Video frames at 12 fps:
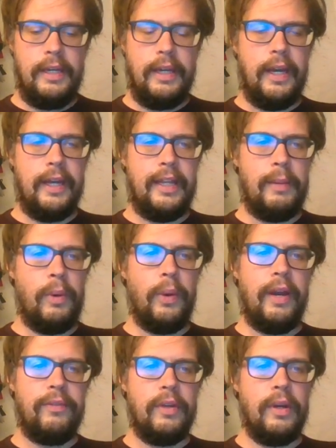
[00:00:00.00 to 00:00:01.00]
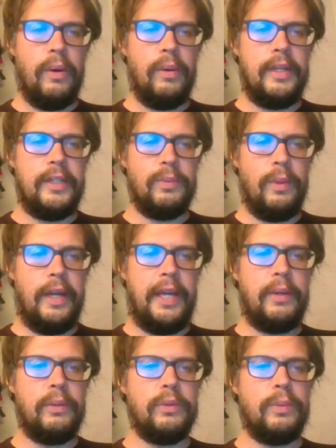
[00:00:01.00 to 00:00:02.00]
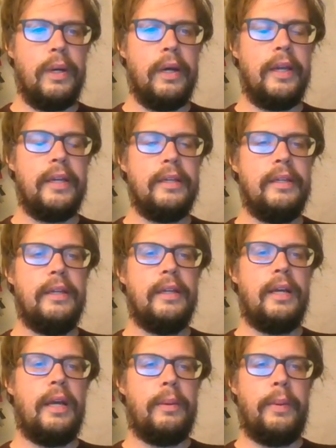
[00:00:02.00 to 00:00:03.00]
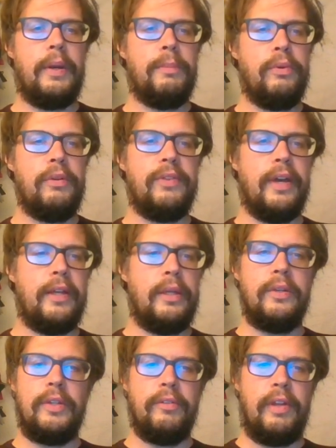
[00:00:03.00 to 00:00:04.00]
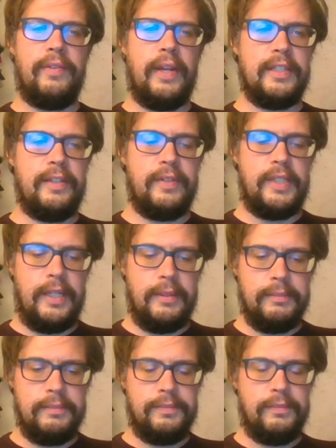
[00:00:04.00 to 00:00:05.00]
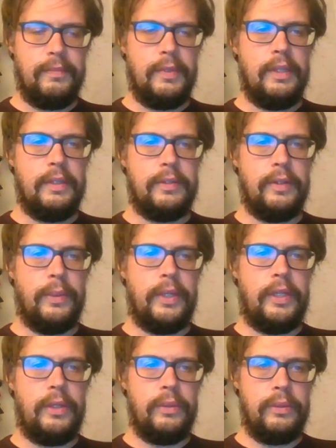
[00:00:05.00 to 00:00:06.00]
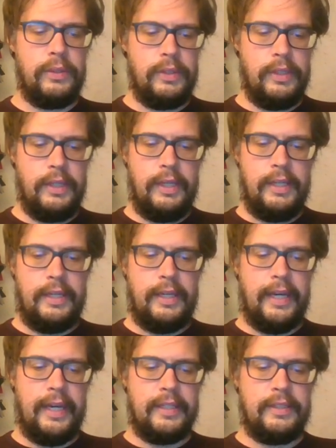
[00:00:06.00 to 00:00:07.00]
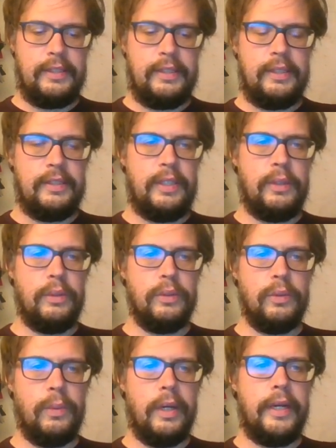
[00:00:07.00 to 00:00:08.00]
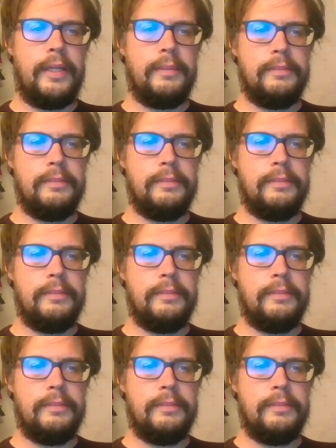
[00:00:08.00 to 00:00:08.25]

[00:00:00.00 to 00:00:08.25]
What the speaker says: And then we'll have the goal is y equals y, and we can prove that using reflexivity. So we use x is equal to y.